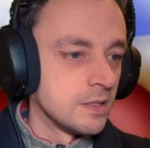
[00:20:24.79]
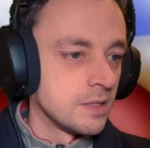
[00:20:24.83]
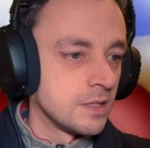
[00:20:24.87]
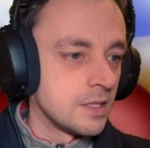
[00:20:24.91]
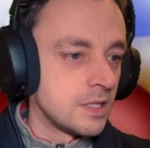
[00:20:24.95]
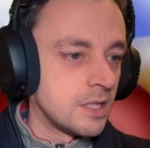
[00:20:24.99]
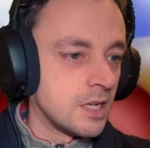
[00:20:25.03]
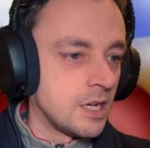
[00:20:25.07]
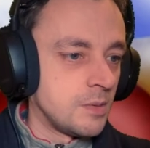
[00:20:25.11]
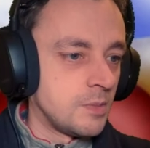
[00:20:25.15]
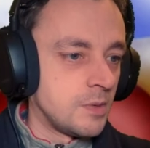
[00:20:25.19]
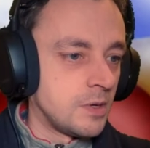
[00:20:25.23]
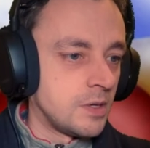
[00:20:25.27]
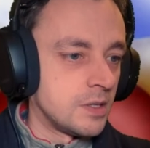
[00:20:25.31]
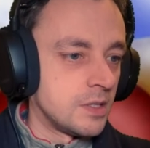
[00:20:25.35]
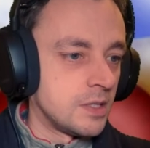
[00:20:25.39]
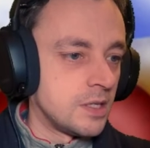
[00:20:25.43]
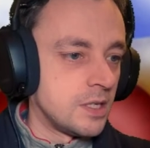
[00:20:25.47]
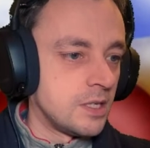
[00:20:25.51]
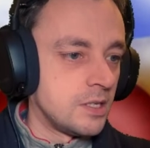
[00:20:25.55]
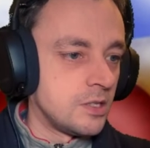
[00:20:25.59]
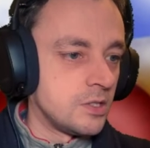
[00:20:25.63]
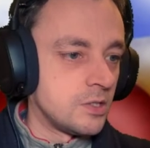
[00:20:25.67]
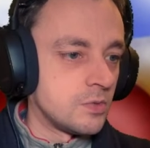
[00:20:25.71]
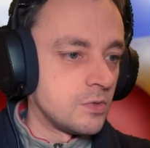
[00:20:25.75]
Come on,
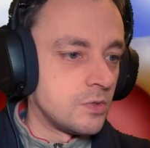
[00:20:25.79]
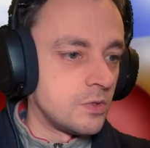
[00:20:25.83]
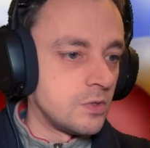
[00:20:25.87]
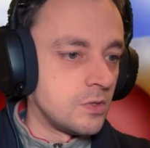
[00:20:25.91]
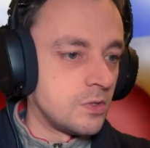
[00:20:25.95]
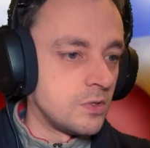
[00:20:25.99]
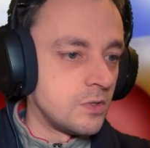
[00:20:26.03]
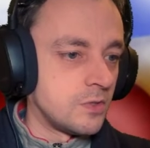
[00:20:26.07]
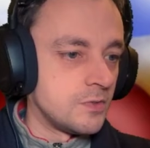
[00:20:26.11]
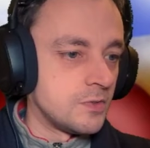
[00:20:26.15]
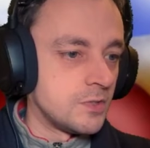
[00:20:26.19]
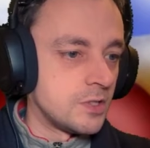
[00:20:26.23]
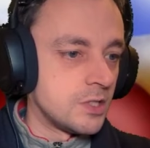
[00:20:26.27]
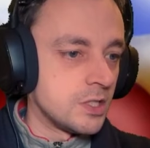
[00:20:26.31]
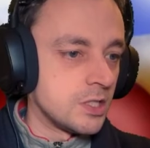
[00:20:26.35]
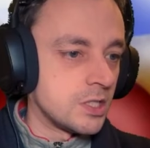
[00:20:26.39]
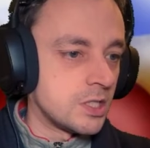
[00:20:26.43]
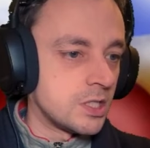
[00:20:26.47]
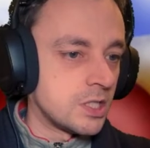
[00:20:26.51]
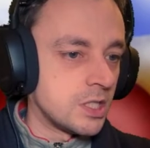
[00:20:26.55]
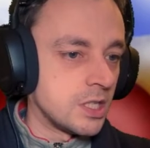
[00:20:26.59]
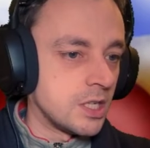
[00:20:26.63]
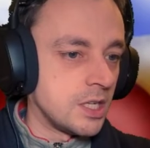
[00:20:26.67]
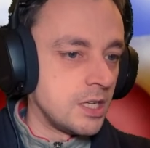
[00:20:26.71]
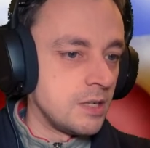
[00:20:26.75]
then, dwarves.
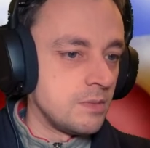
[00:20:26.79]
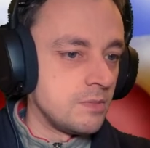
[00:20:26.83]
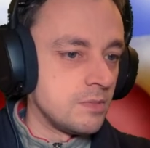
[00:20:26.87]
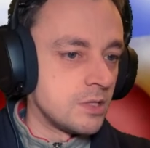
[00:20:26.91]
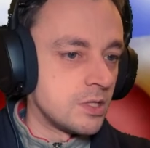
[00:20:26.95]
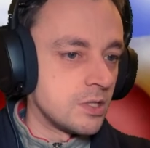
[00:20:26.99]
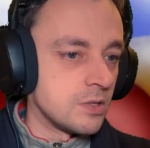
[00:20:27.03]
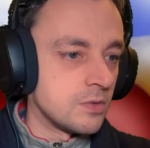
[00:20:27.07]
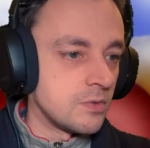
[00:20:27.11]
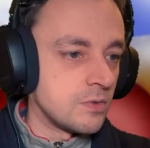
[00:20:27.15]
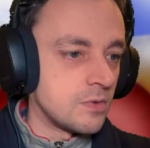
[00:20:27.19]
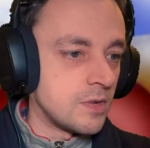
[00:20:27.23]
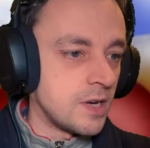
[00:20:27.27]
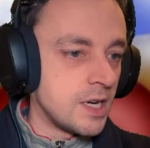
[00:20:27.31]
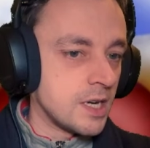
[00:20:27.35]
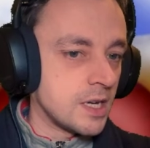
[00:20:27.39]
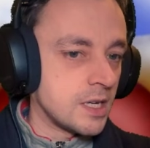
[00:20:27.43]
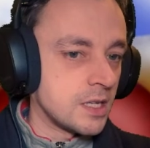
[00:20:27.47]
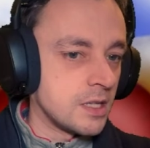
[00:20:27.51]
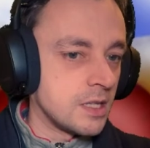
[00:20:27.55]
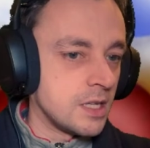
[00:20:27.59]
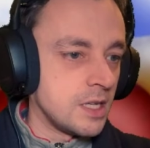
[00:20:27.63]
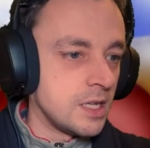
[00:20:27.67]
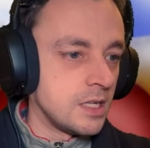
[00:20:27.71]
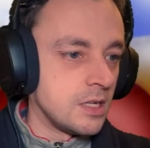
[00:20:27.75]
It's time to wreck
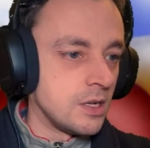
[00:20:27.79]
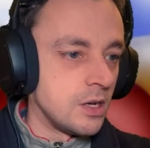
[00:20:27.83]
their...